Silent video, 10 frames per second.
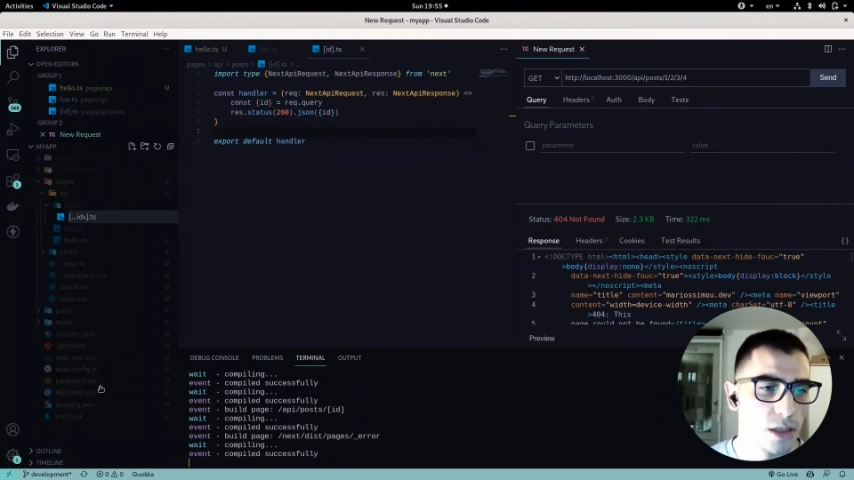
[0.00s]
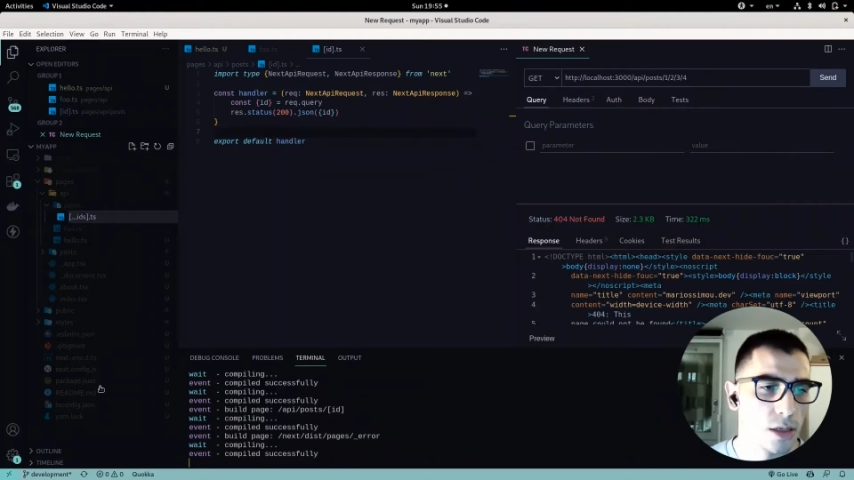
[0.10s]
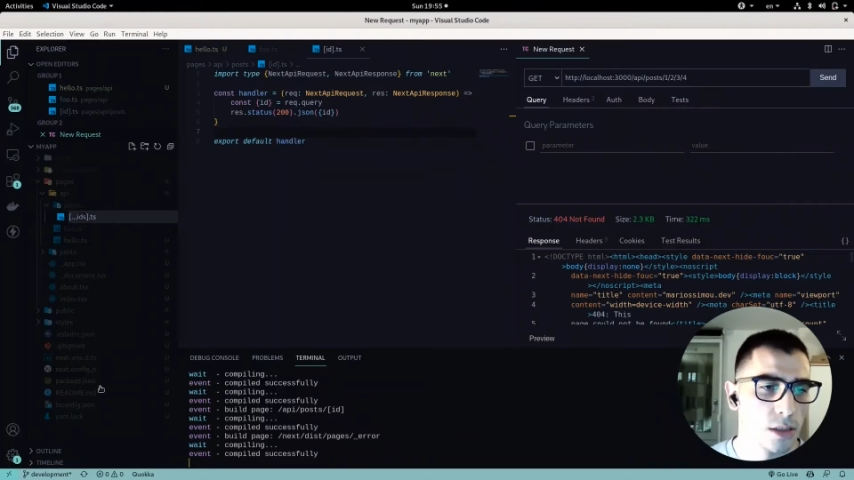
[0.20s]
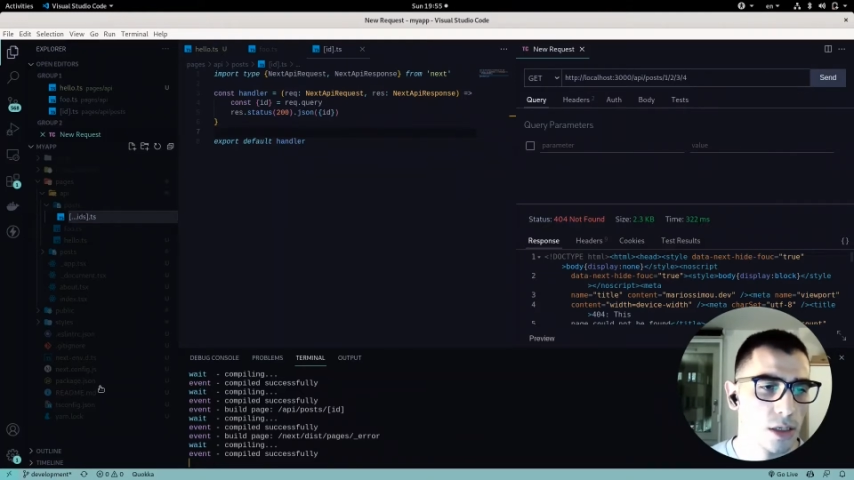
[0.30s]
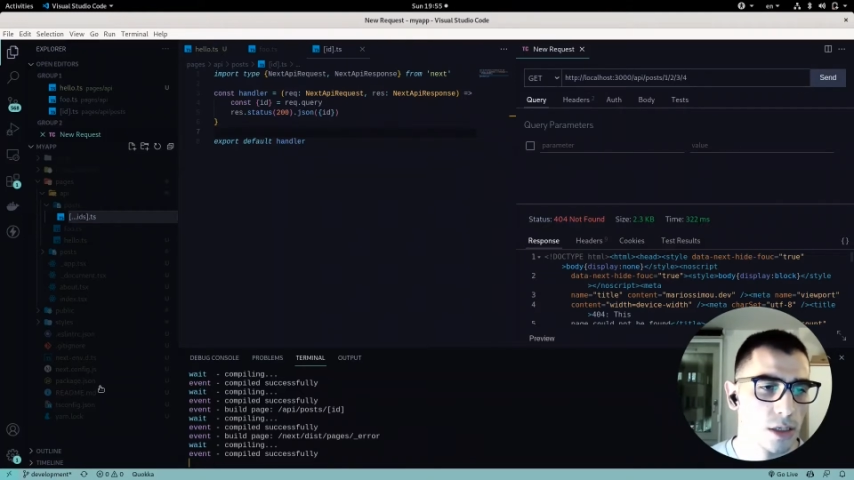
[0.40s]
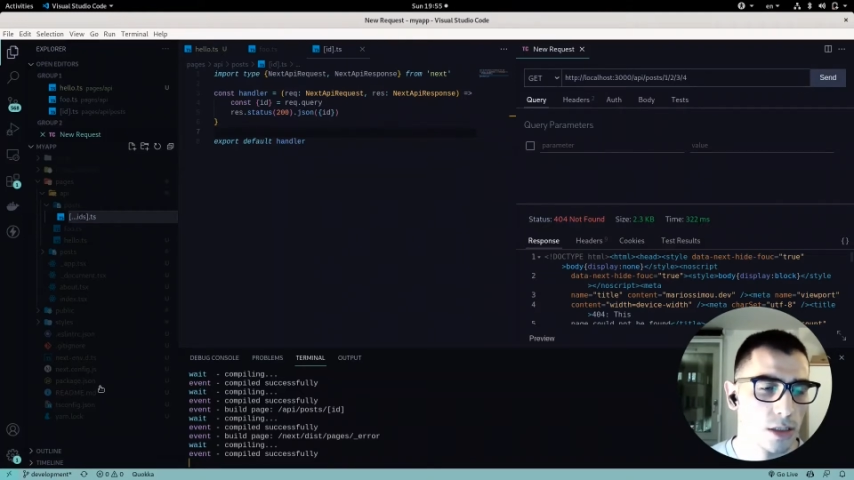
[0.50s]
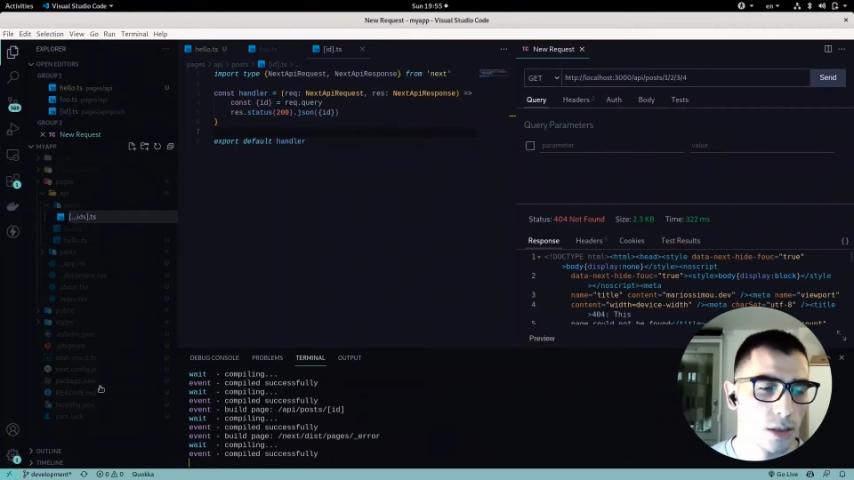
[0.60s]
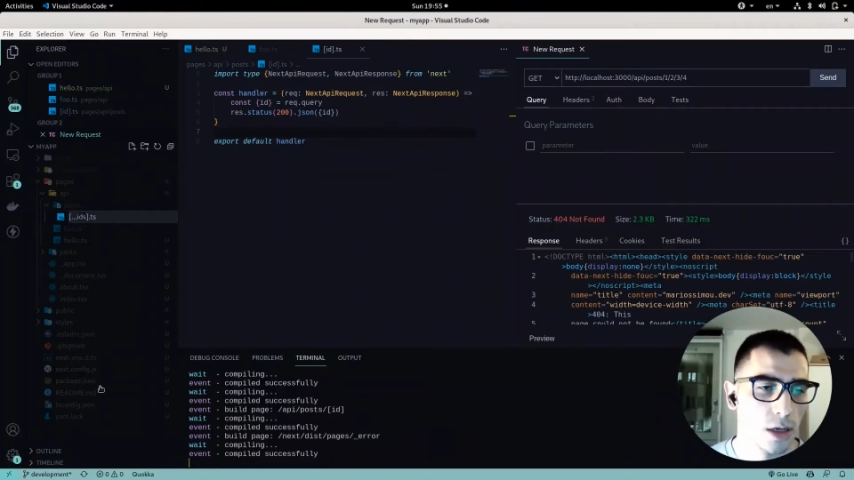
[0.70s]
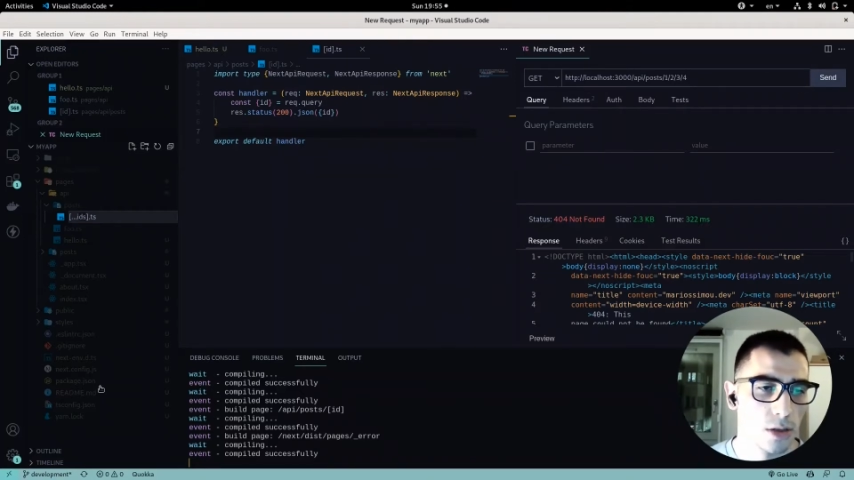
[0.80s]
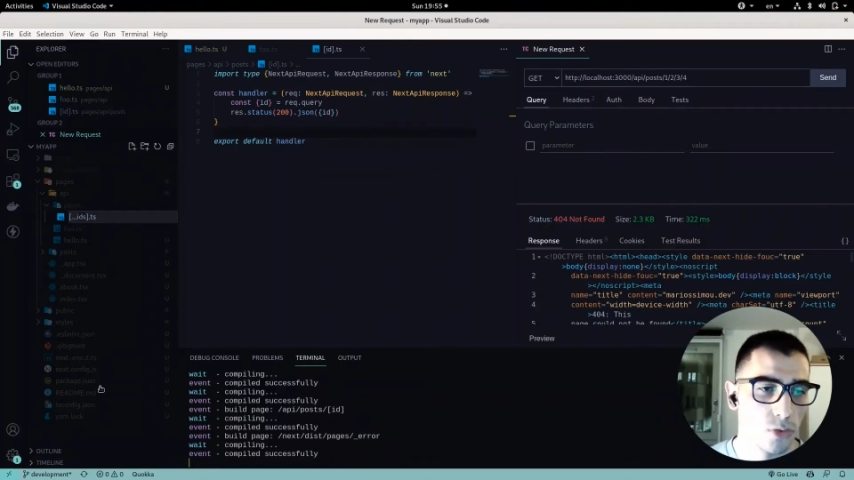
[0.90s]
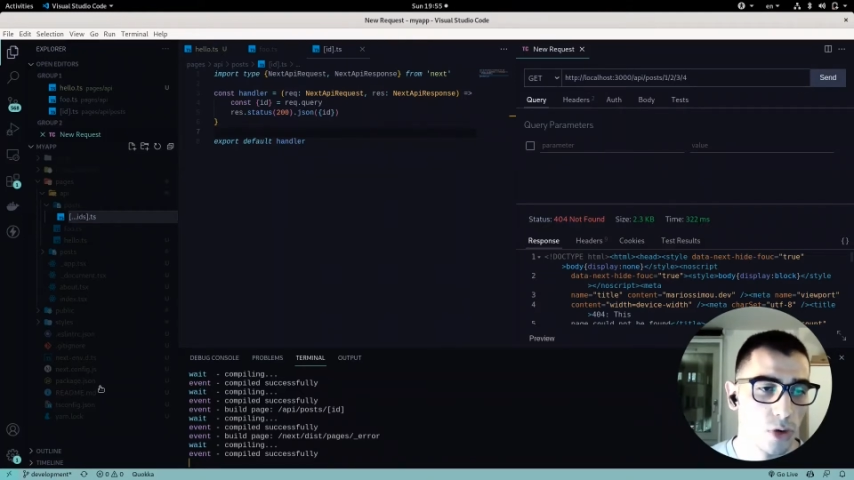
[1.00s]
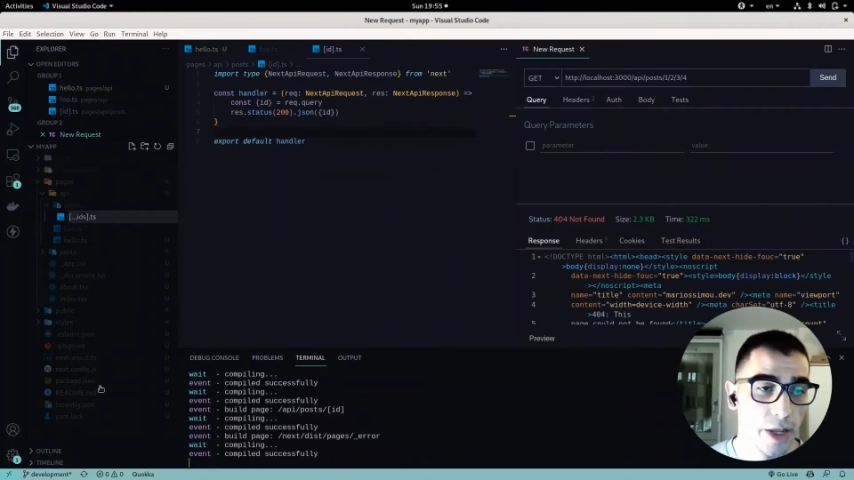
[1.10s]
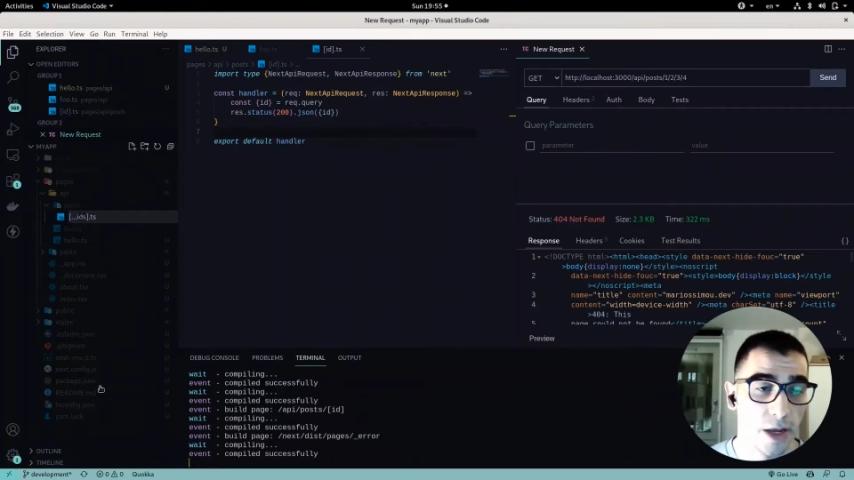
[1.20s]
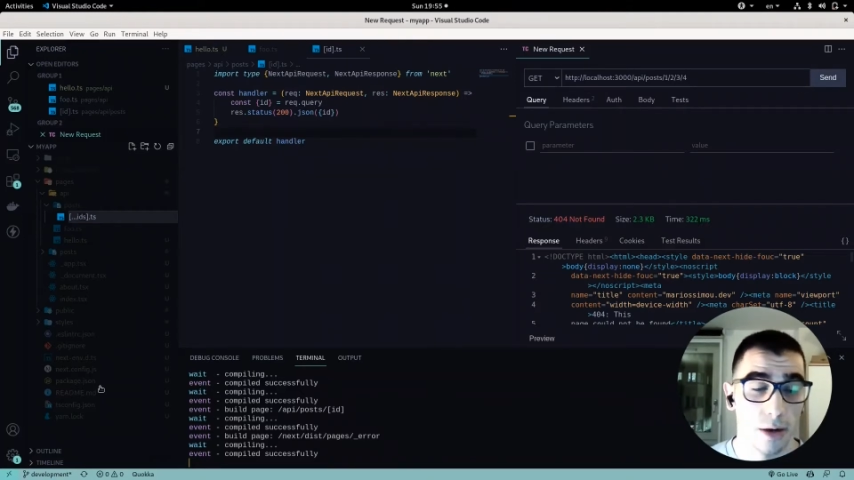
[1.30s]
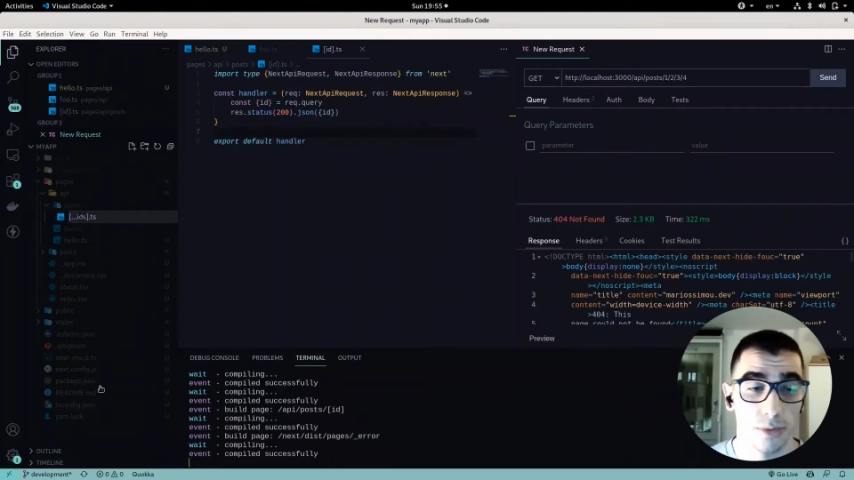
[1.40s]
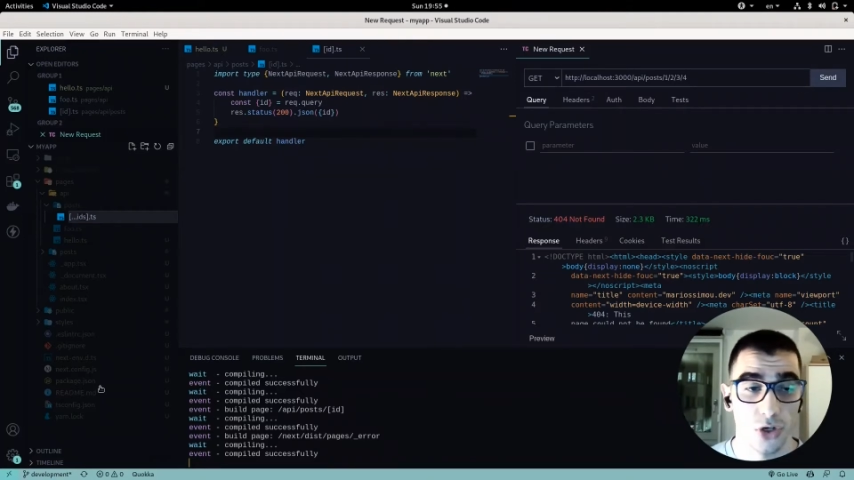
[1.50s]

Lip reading: since that will capture